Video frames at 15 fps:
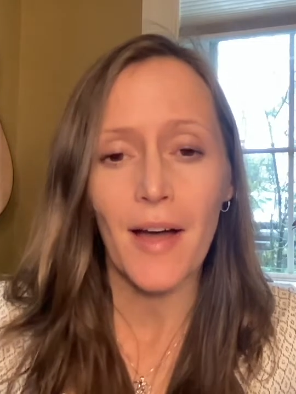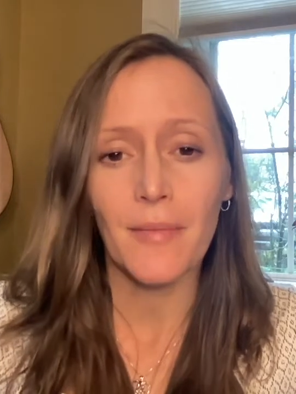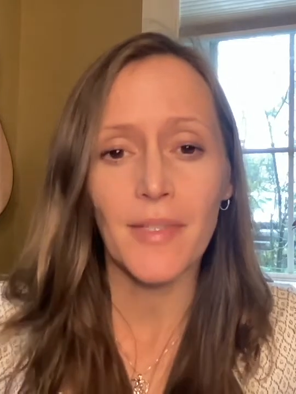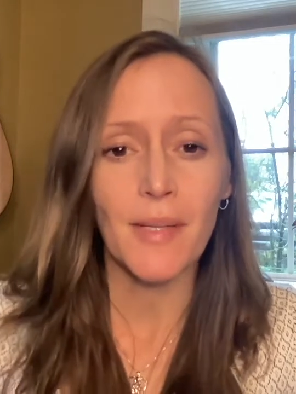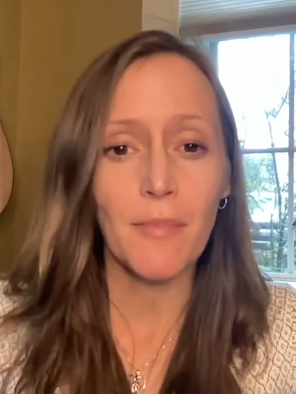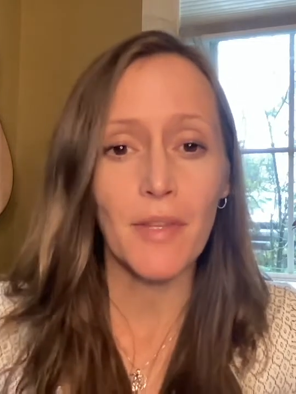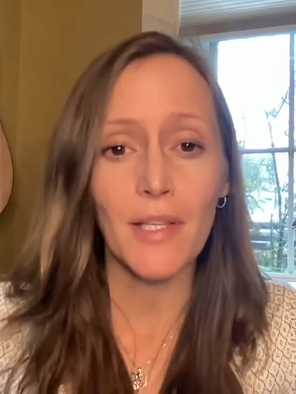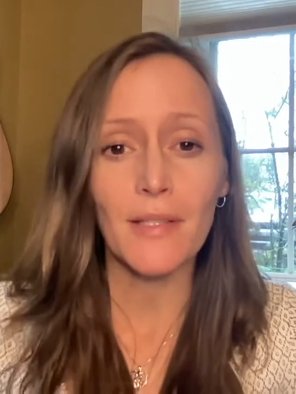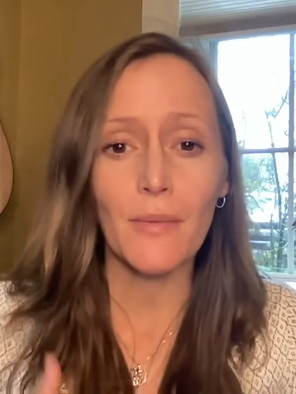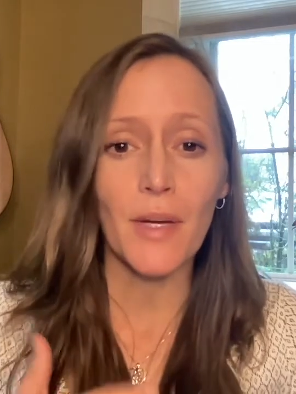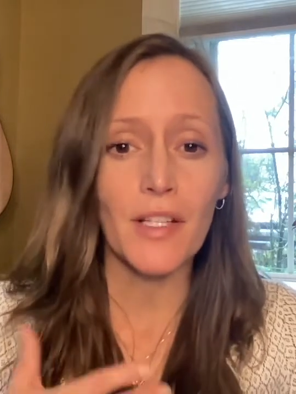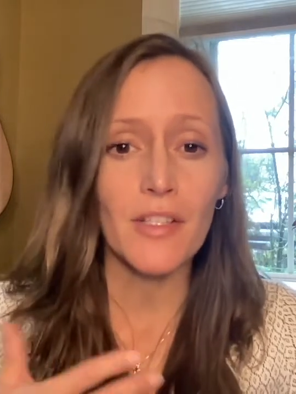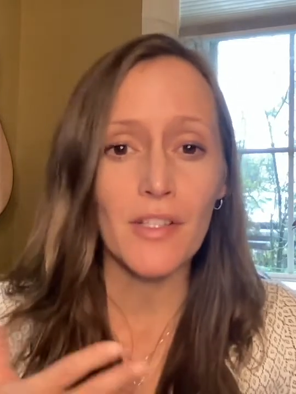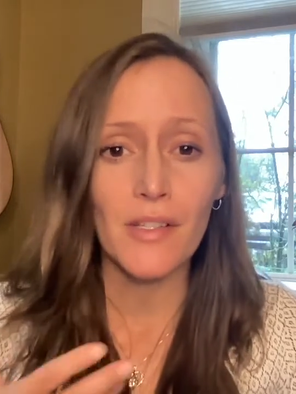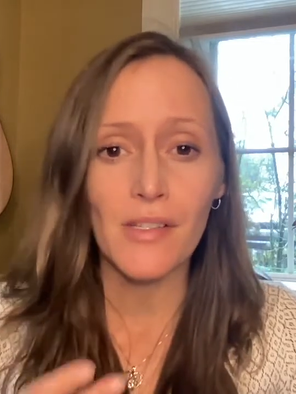Some of these
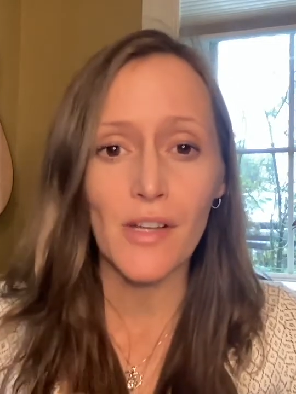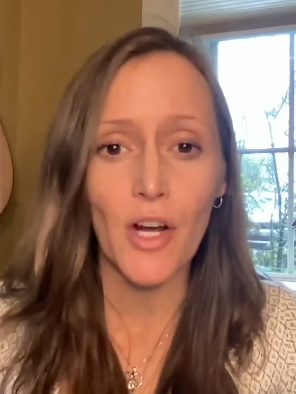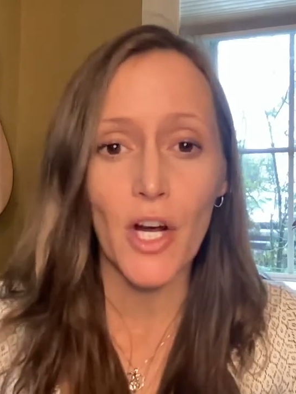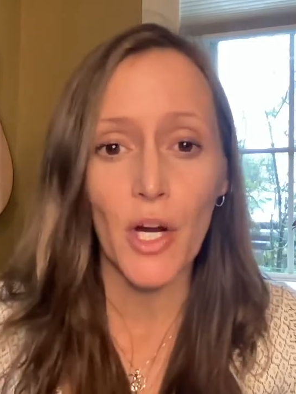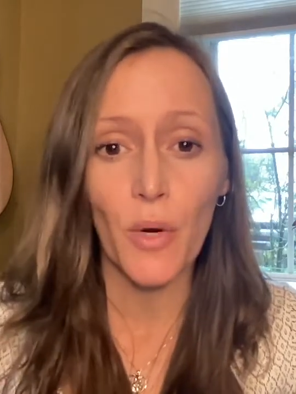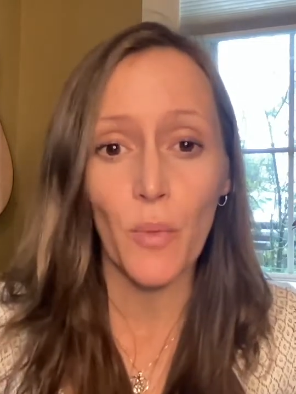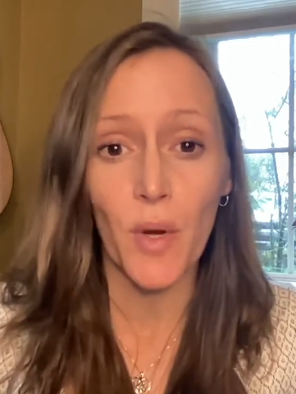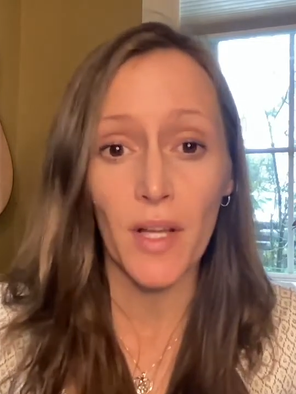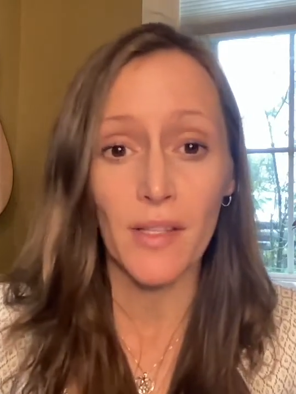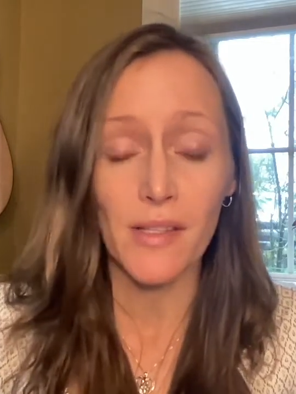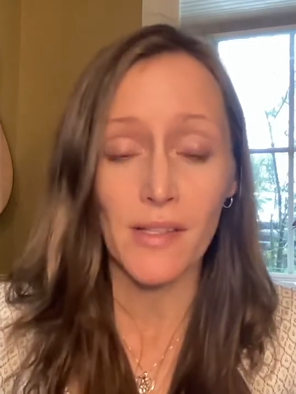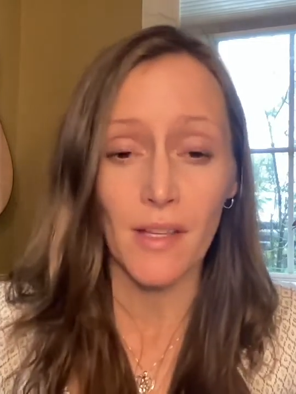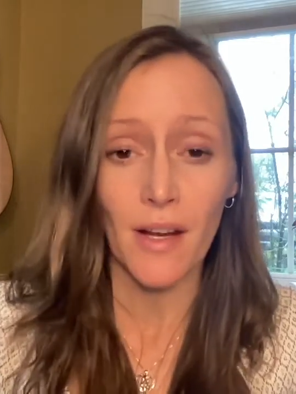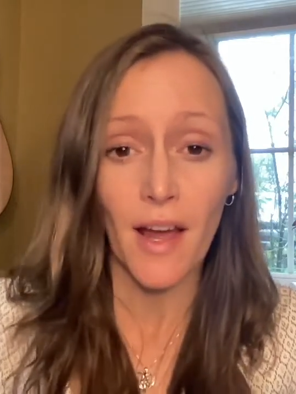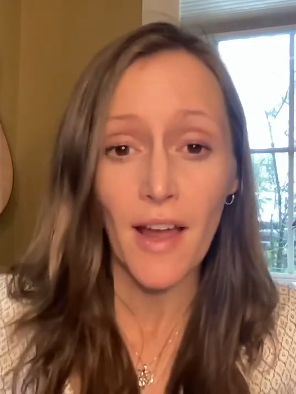questions are ones
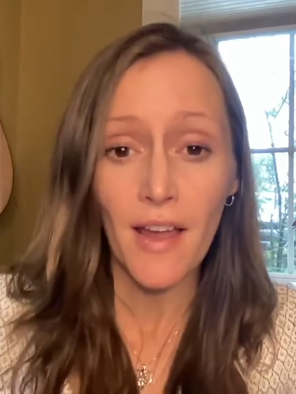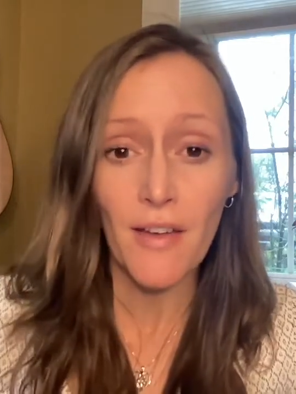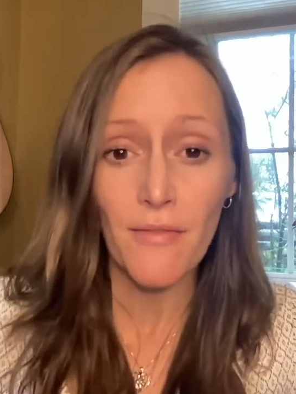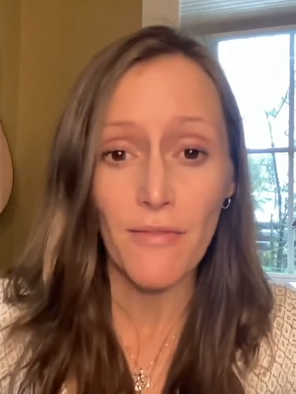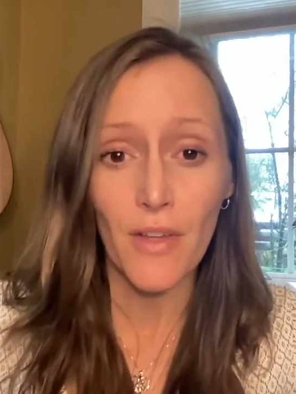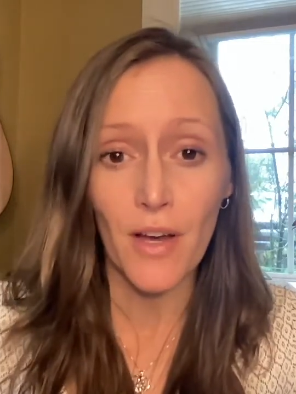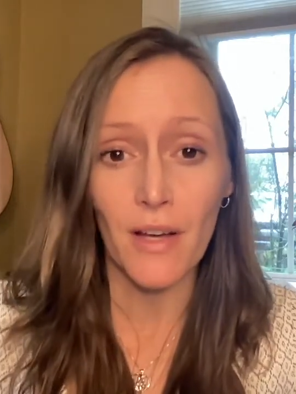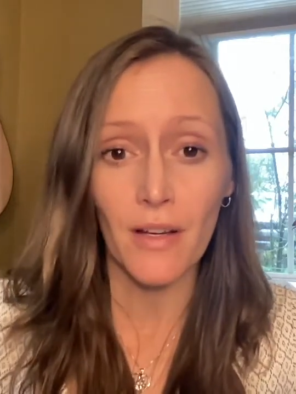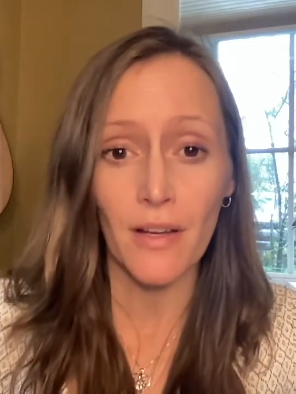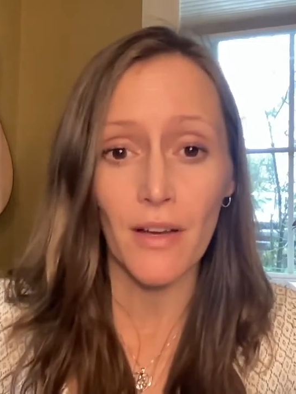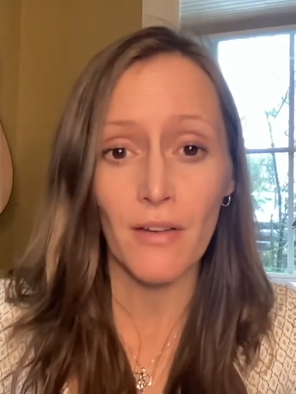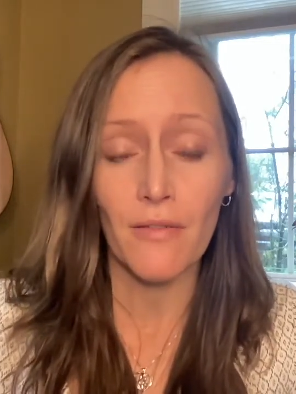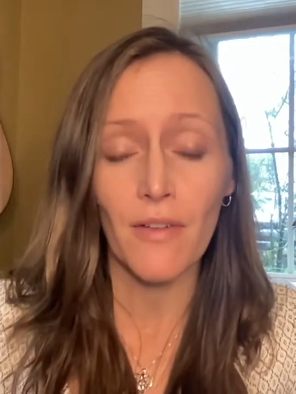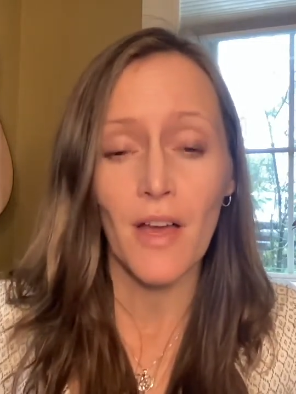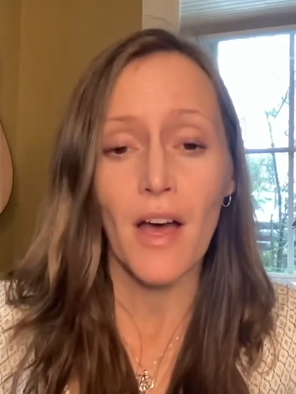that I have thought
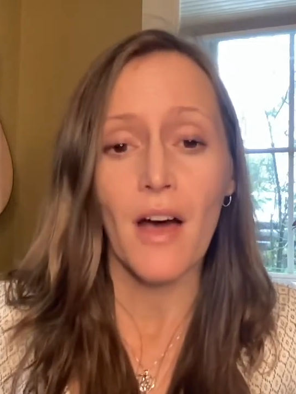of.